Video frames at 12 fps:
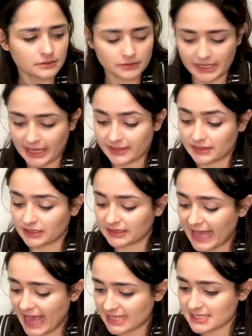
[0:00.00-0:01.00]
Okay, the
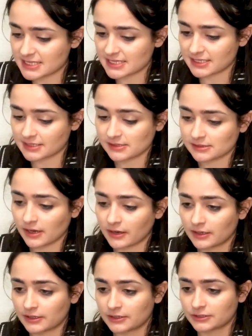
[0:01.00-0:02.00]
last
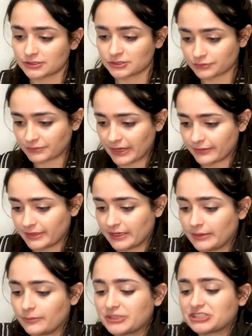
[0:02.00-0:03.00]

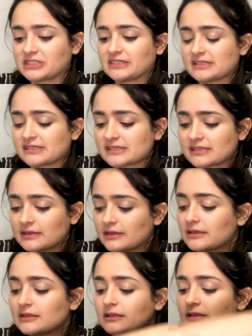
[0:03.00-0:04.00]
terrarium, which is
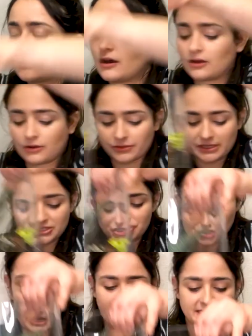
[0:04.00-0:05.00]
Oh, this
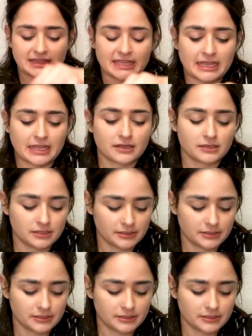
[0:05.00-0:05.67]
giant thing.